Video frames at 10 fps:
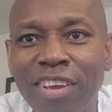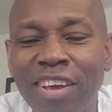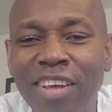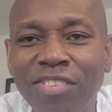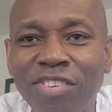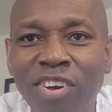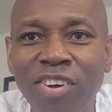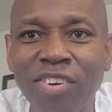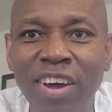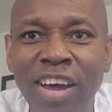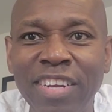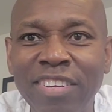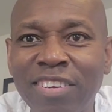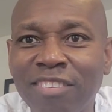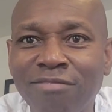And so I
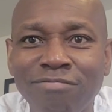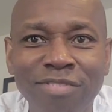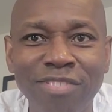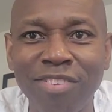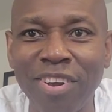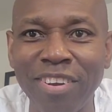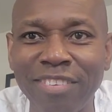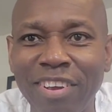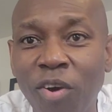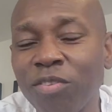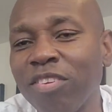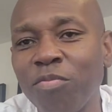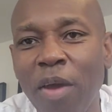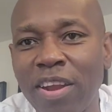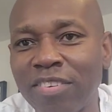just started, oh, it's the
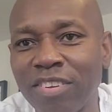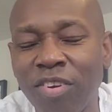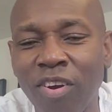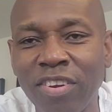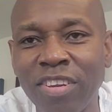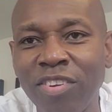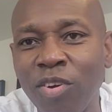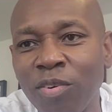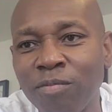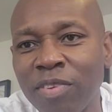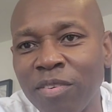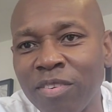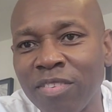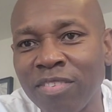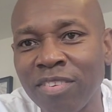Spanish guitar. Didn't know if there
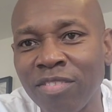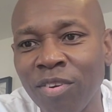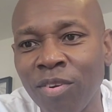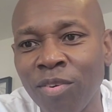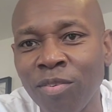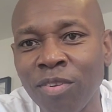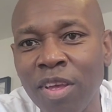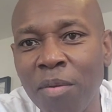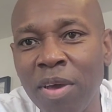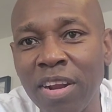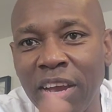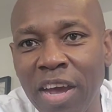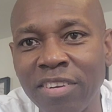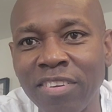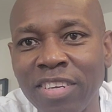was this whole
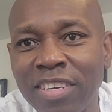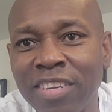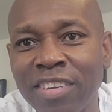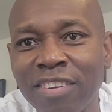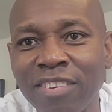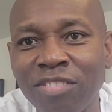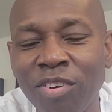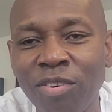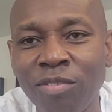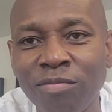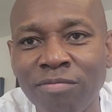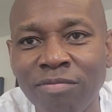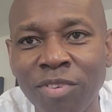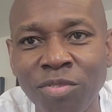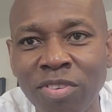pedagogy and then this whole
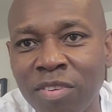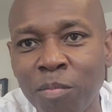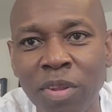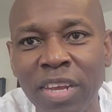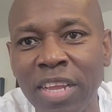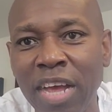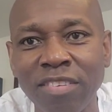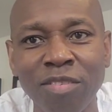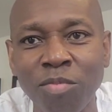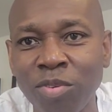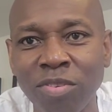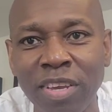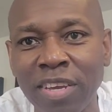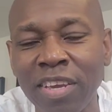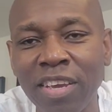notion of playing classical
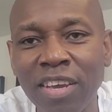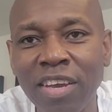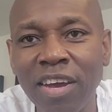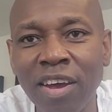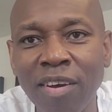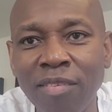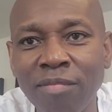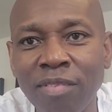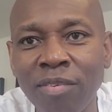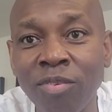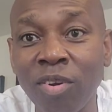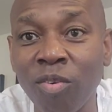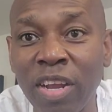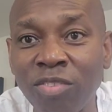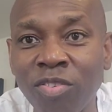music um,
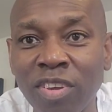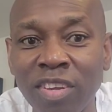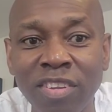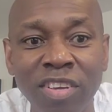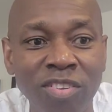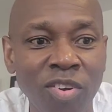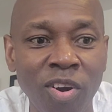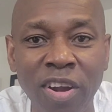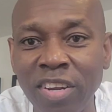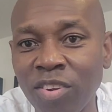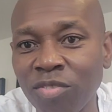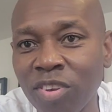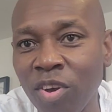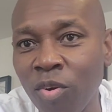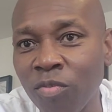rearranged for the guitar. I did not know
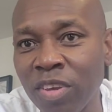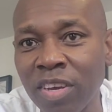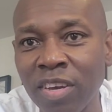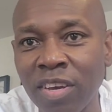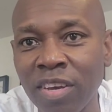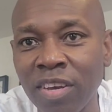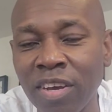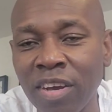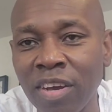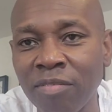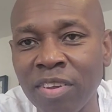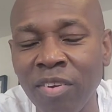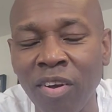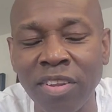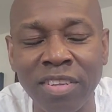Segovia um, and
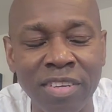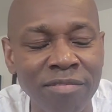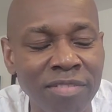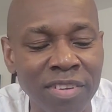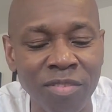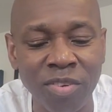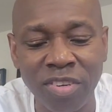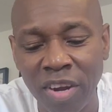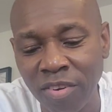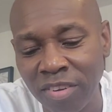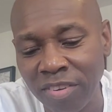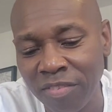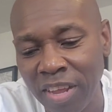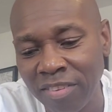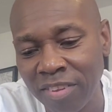all of the, the, the, rich heritage of
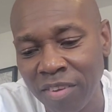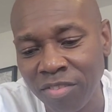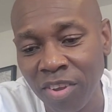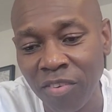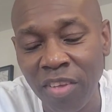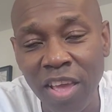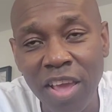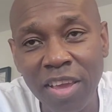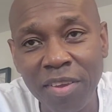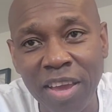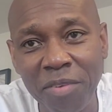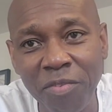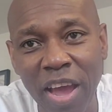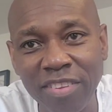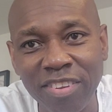that stuff. So became
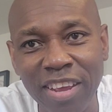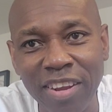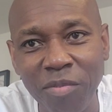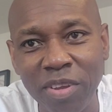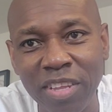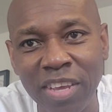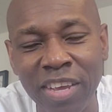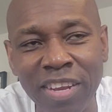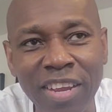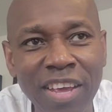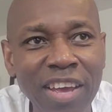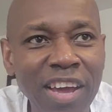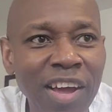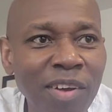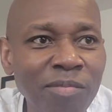fascinated with it,
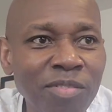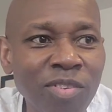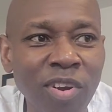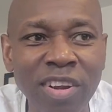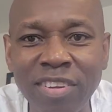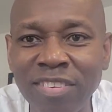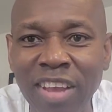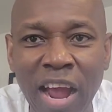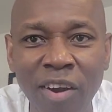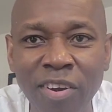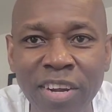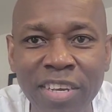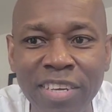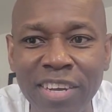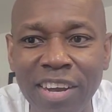um, started
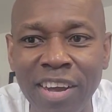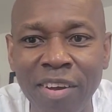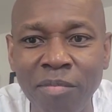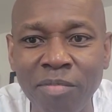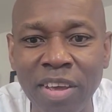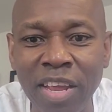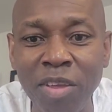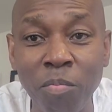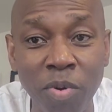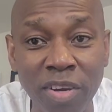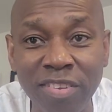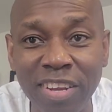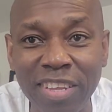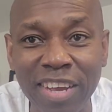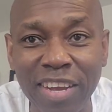scouring um, any books,
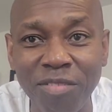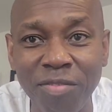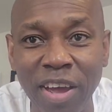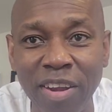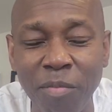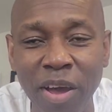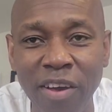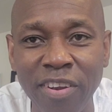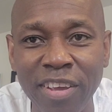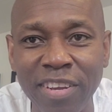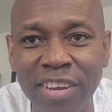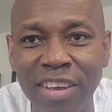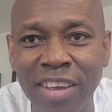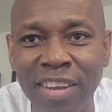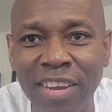anything I could find about it.
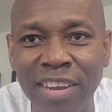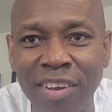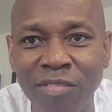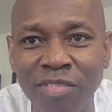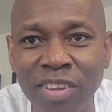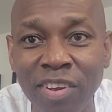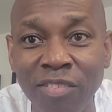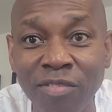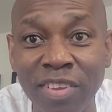And then, um, you know,